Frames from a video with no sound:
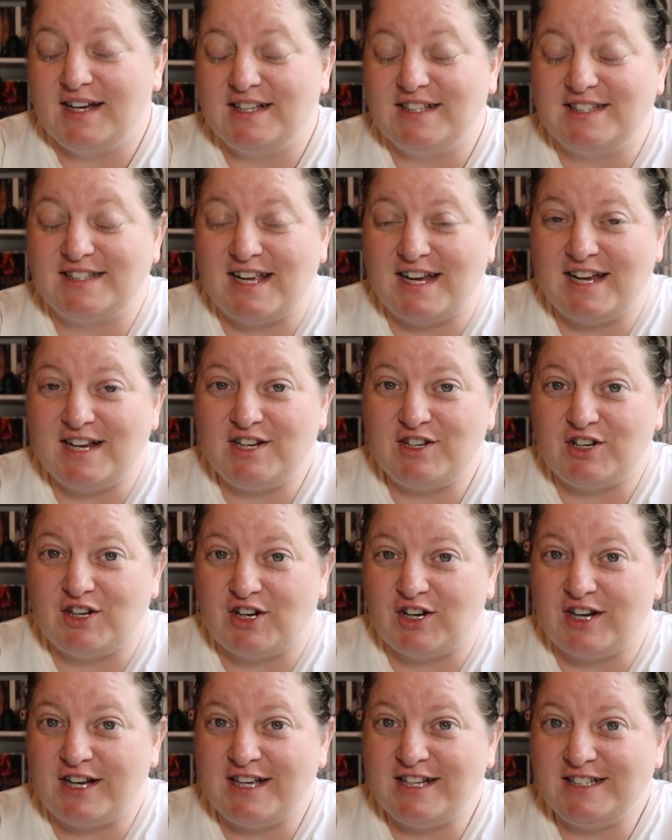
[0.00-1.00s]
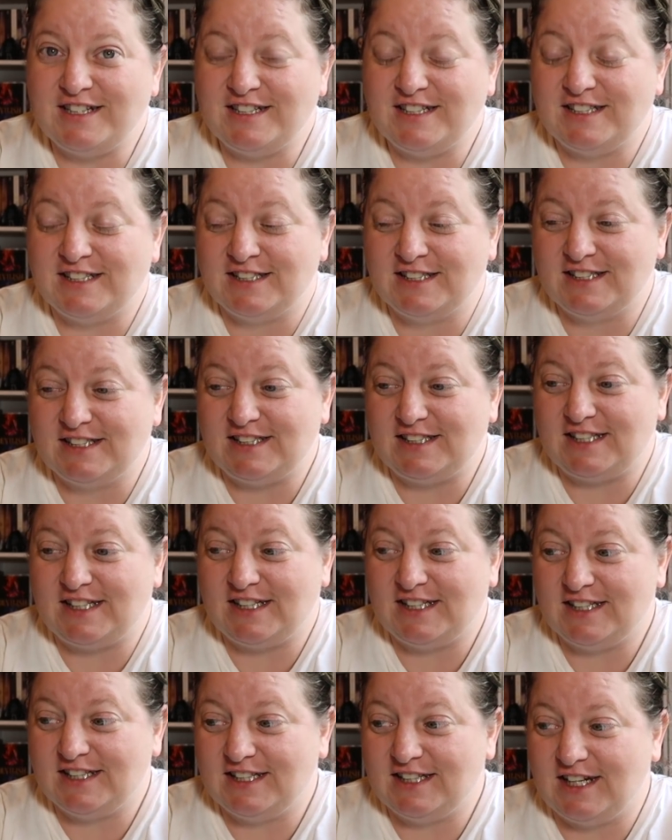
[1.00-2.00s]
Xander, he didn't
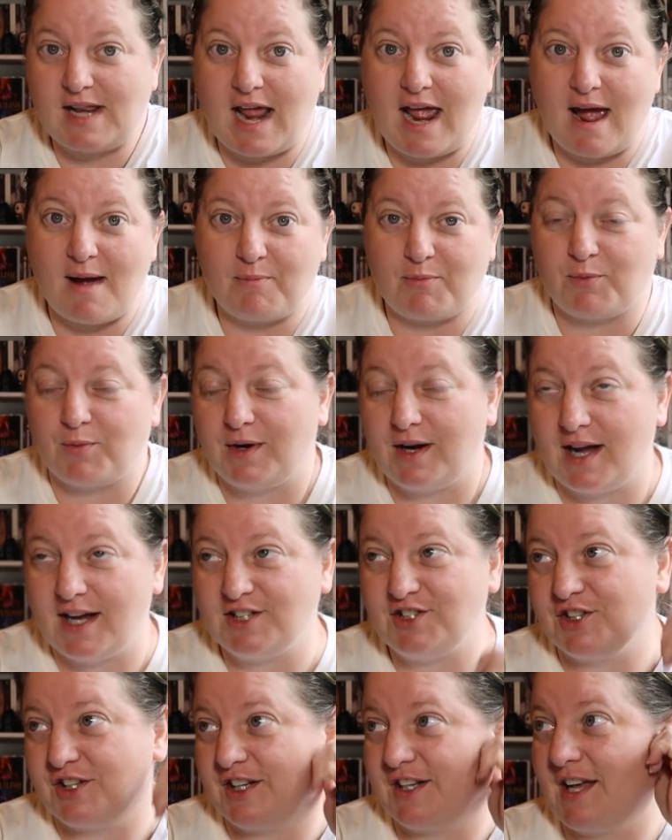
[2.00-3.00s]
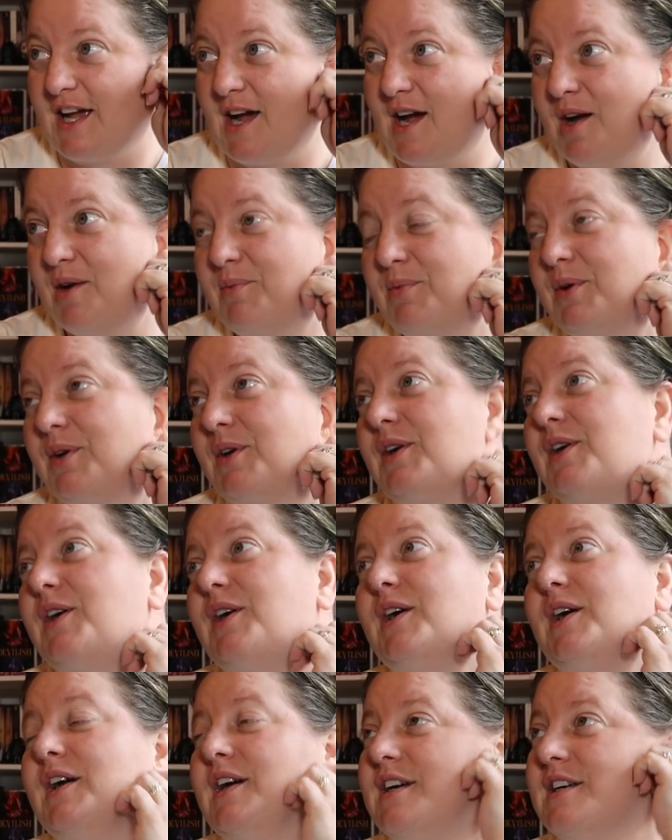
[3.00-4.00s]
nap when I took a nap.
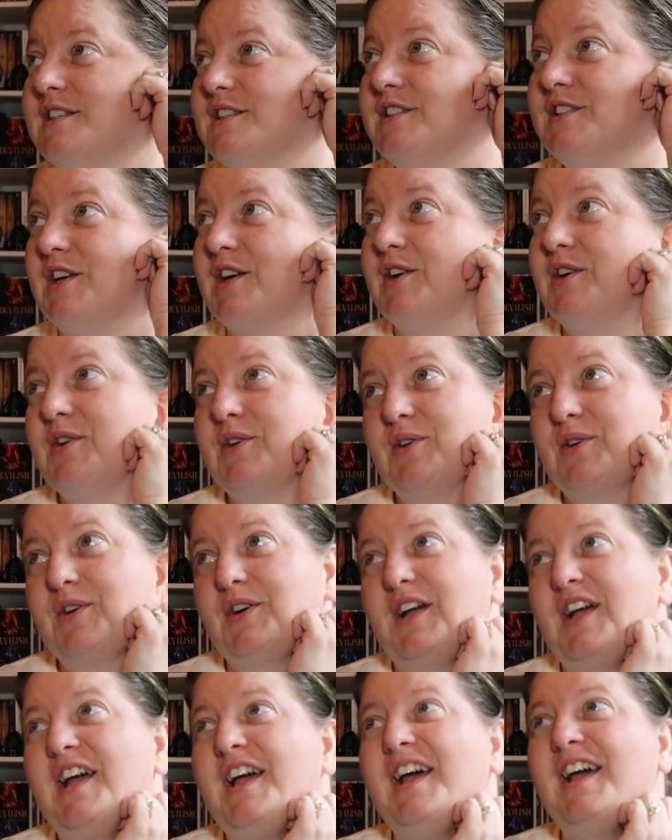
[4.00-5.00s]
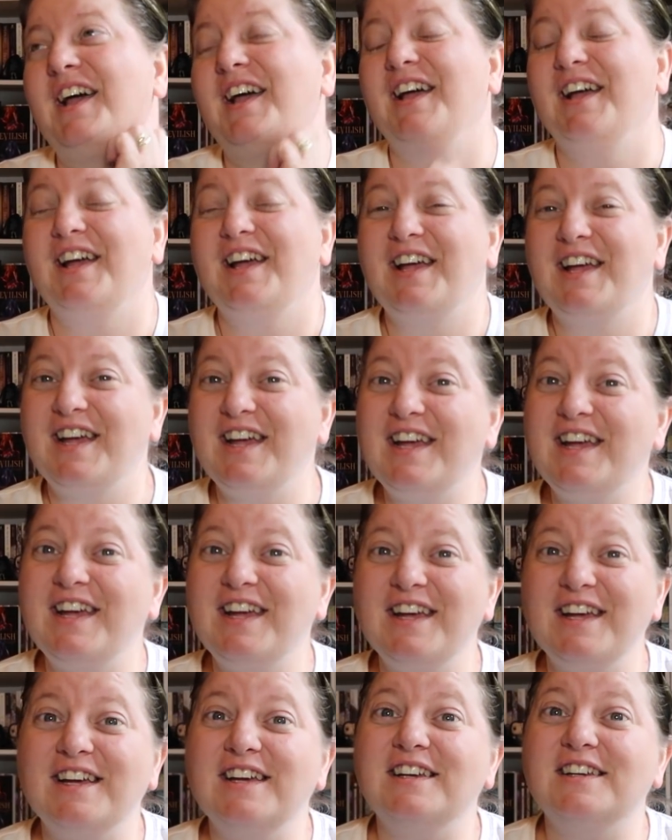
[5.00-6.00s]
So
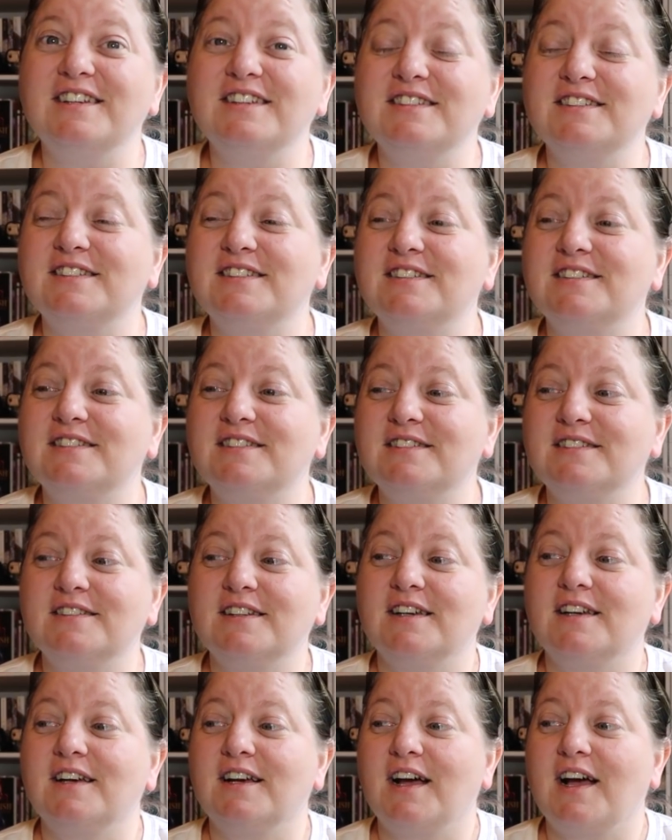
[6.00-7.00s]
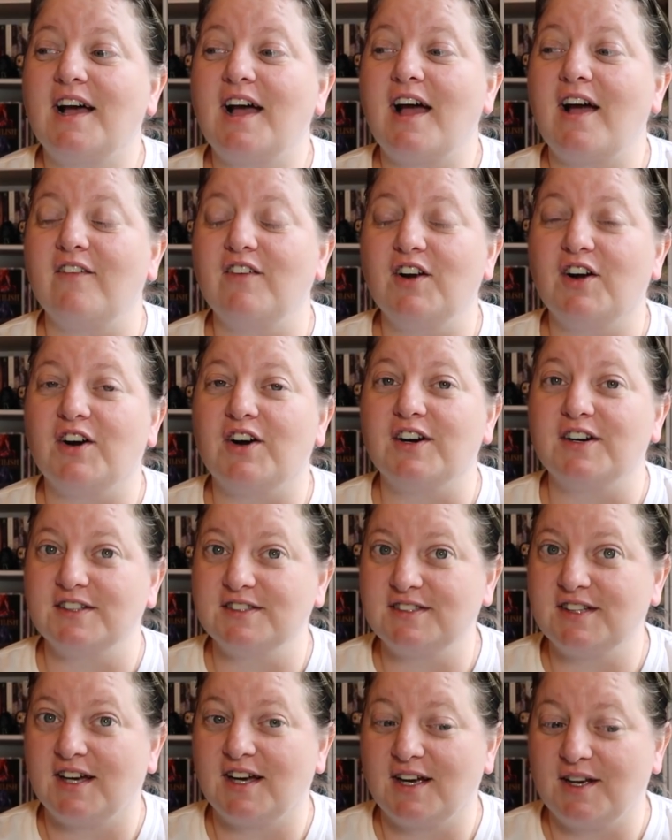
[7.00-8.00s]
he is having a
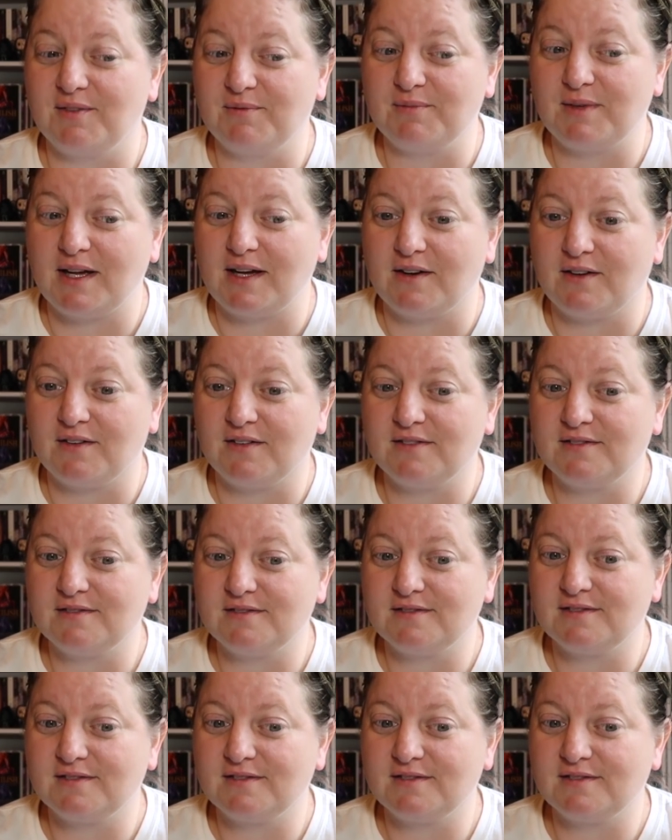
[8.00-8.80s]
hard time now.